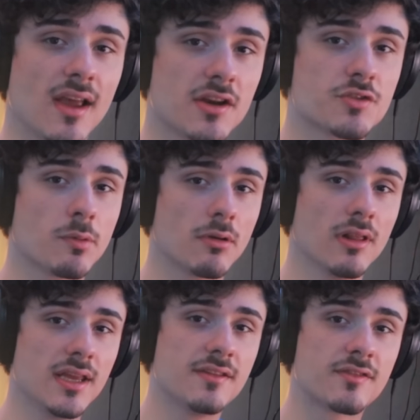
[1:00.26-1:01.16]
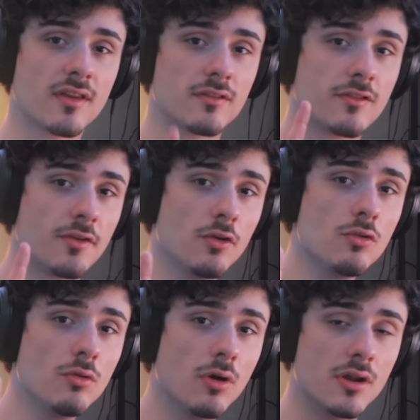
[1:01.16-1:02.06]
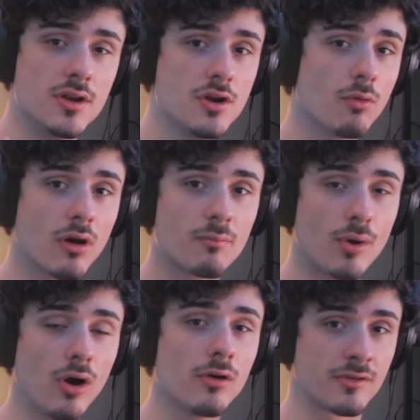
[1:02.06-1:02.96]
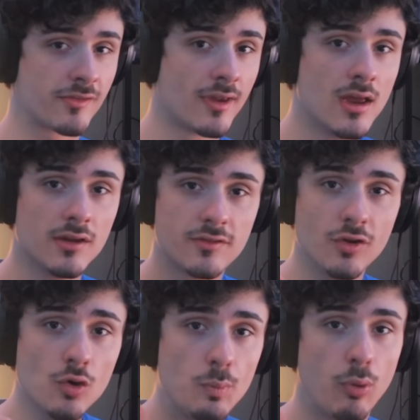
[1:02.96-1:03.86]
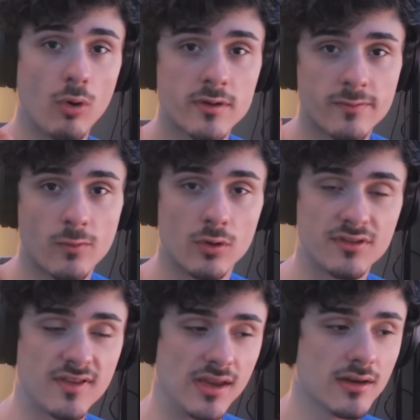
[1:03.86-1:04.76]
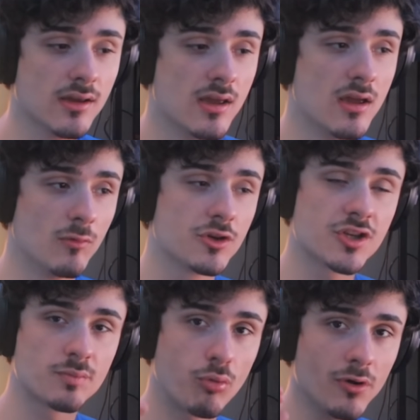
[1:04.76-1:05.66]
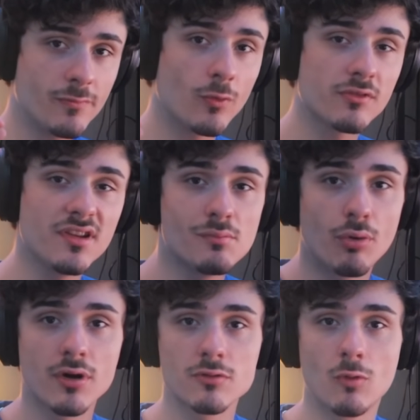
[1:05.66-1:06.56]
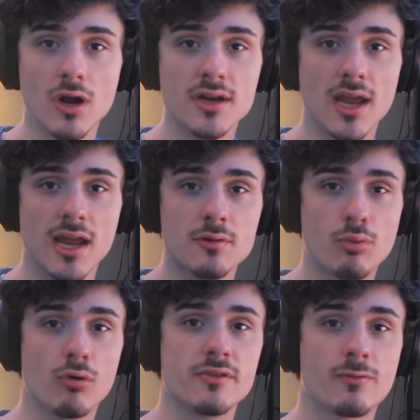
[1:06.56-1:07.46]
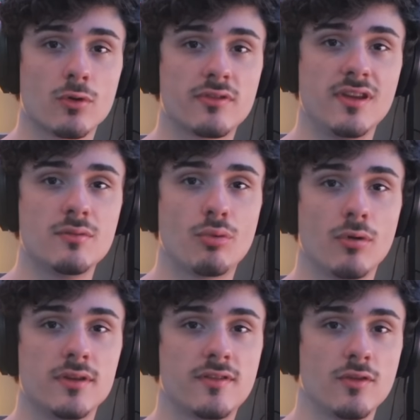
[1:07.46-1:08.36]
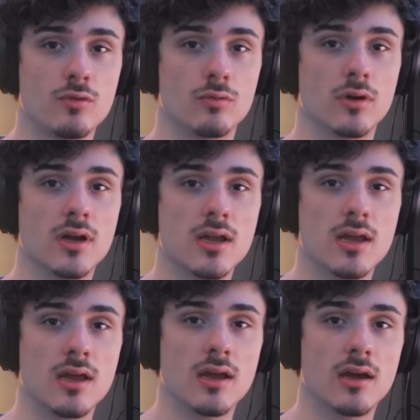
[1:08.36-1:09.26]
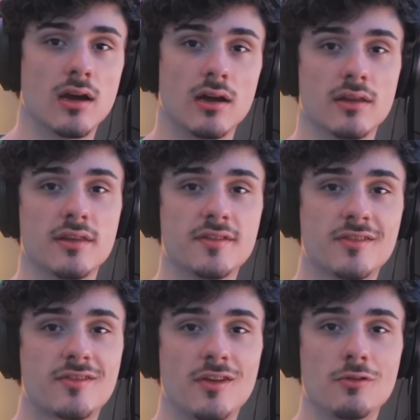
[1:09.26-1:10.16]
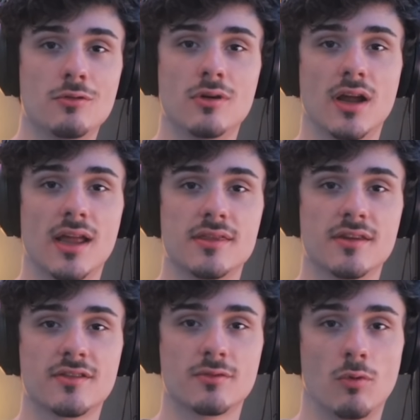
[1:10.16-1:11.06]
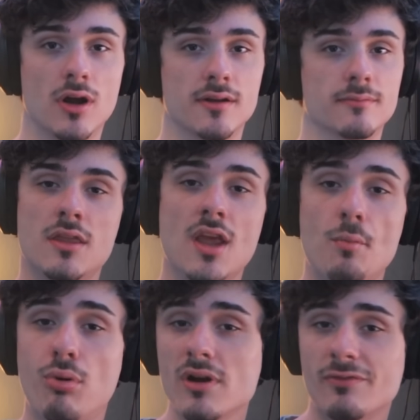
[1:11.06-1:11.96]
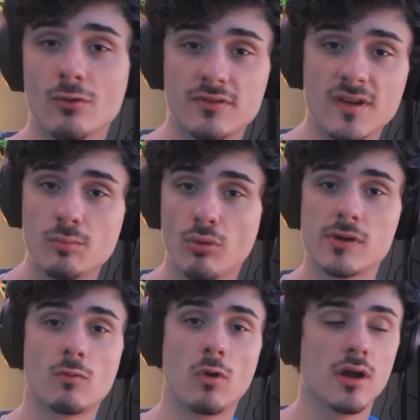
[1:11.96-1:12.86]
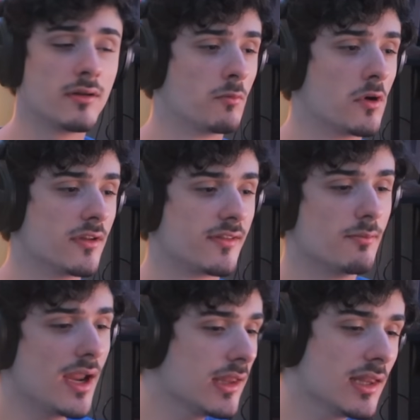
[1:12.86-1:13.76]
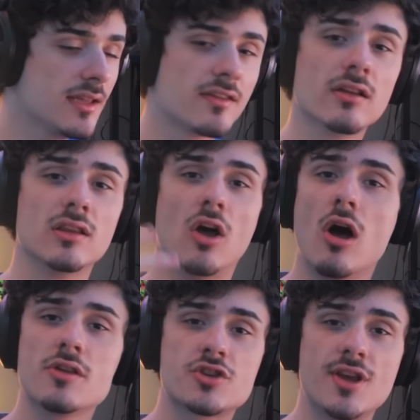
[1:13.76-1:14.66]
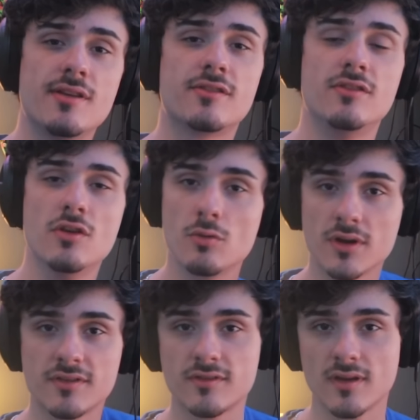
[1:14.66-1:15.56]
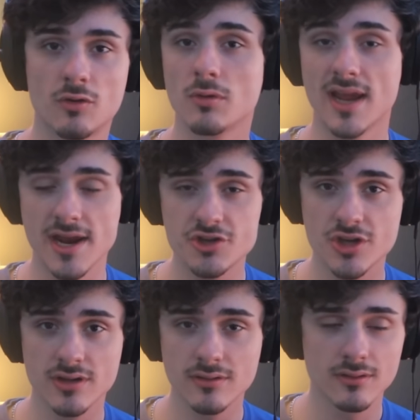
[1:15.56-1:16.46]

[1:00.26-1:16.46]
actually released 2 newer parts to 0.14, which is 0.14.1 and 0.14.2. This is 2, and this is 1. Now, 0.14.1 was mainly to launch his newest creation,